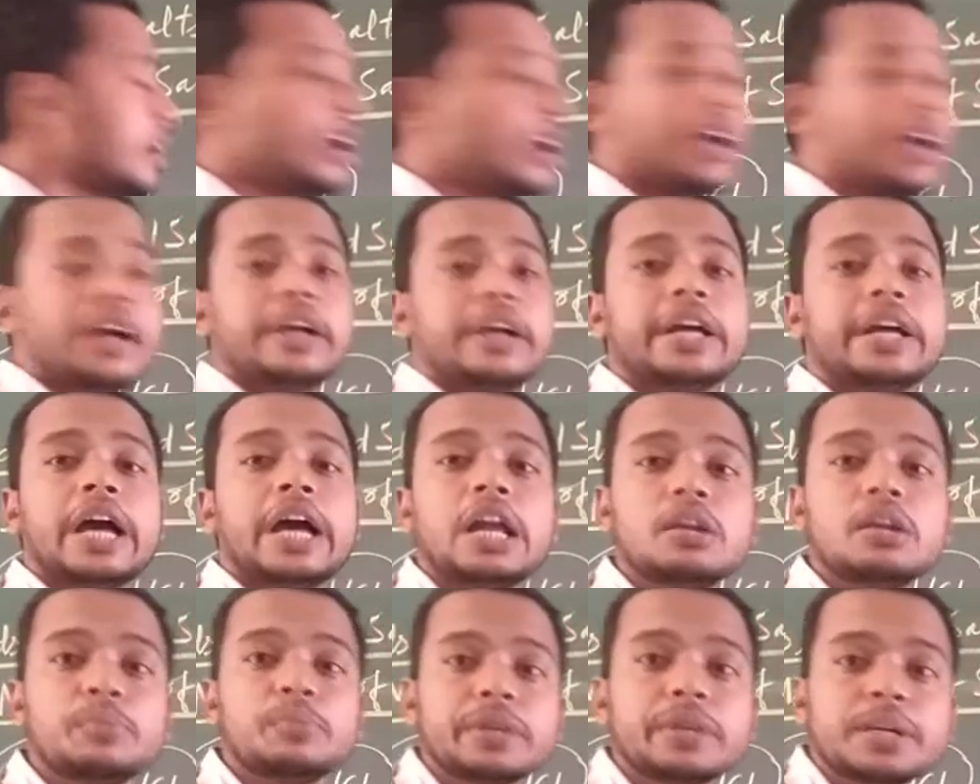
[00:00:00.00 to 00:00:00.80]

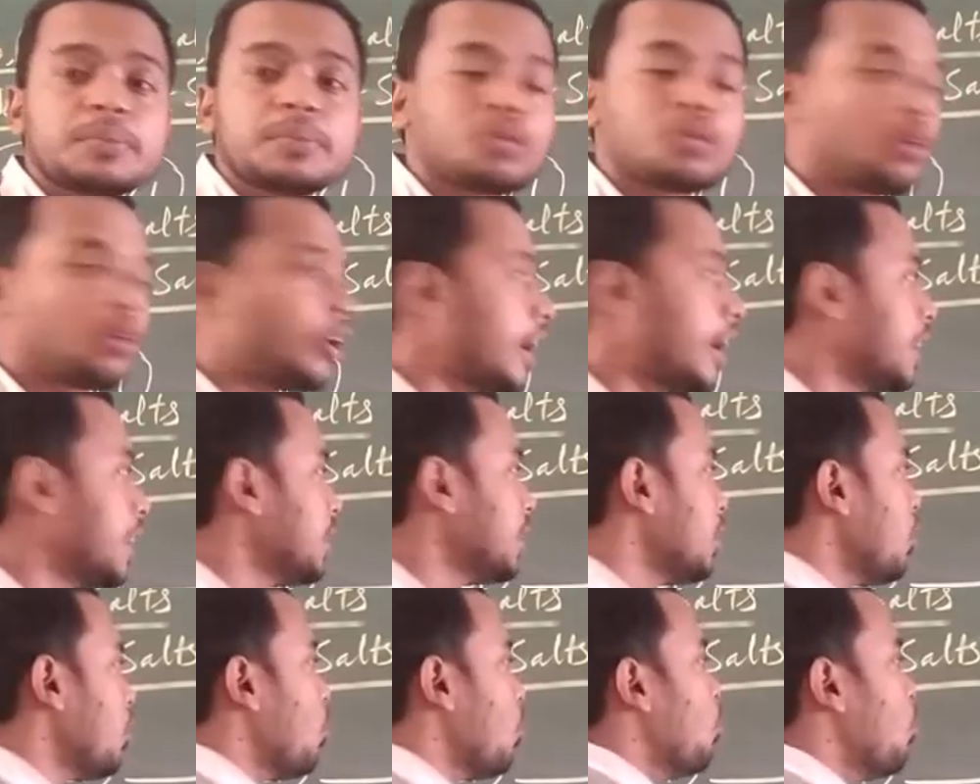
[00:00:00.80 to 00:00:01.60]
aluminum
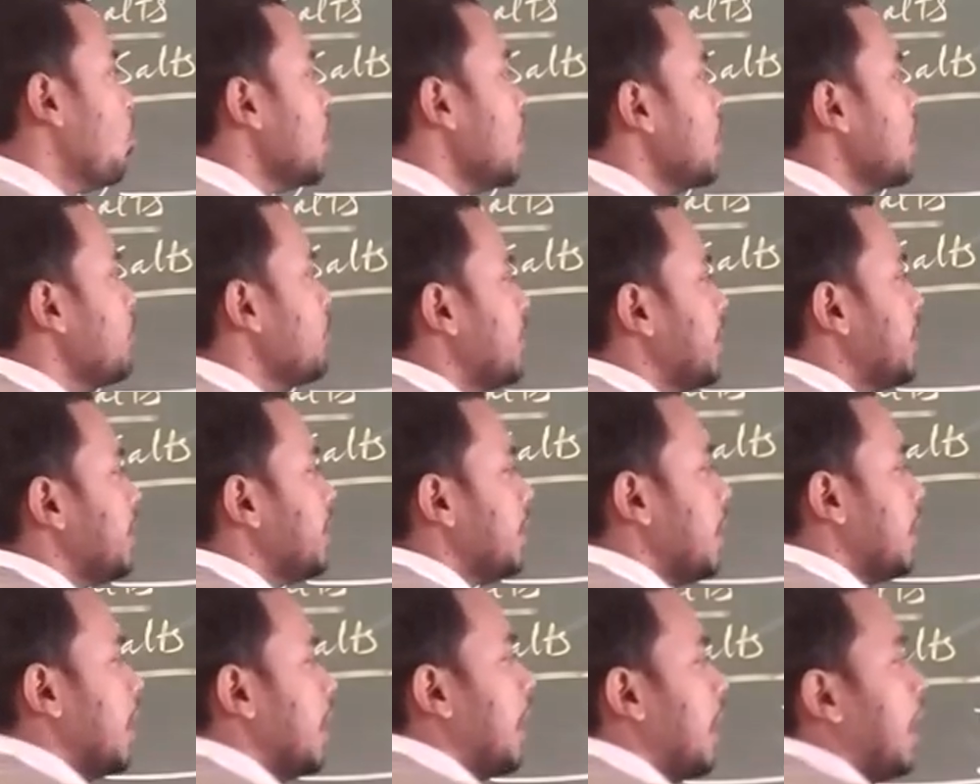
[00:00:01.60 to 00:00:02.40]
chloride will be
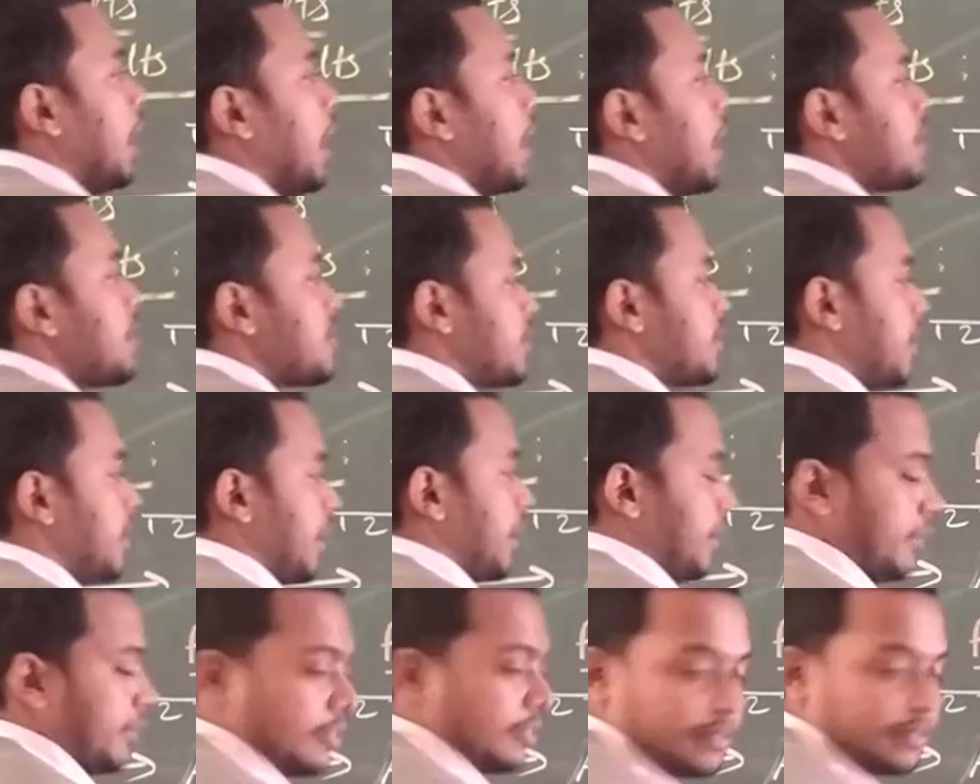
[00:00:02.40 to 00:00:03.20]
less than
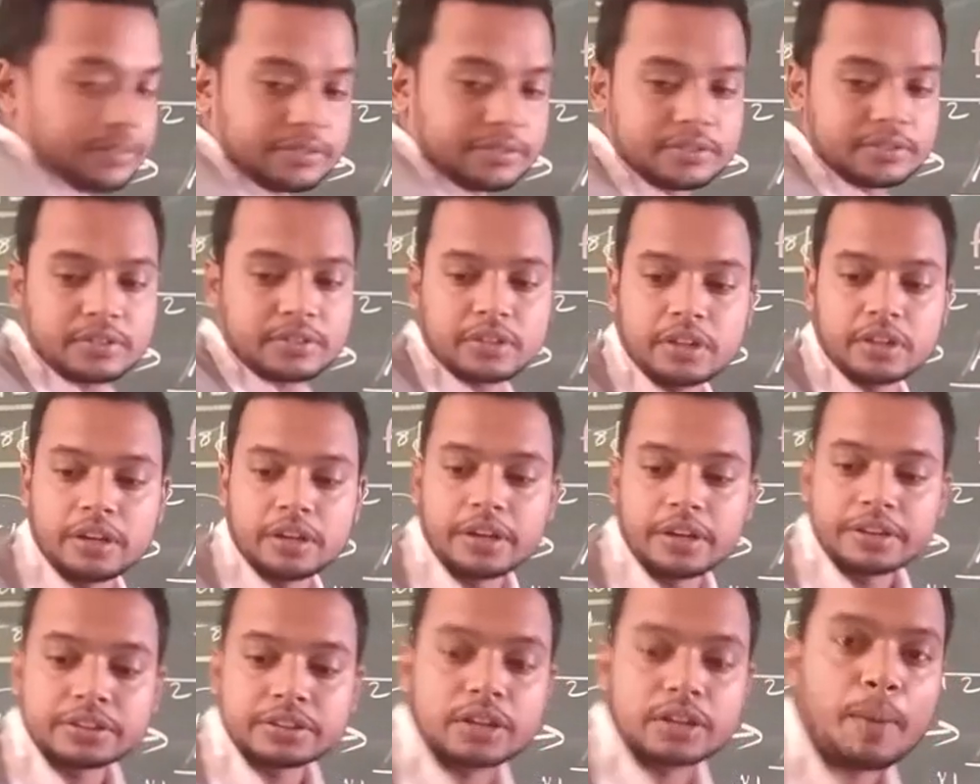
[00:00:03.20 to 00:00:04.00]

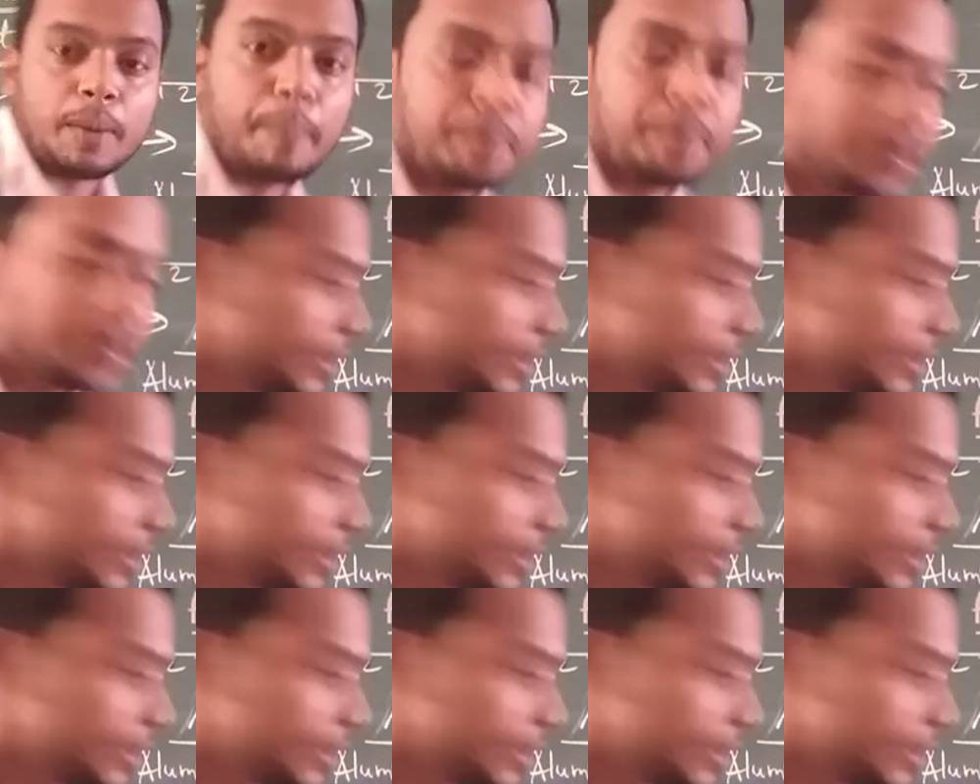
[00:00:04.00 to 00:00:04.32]
the pH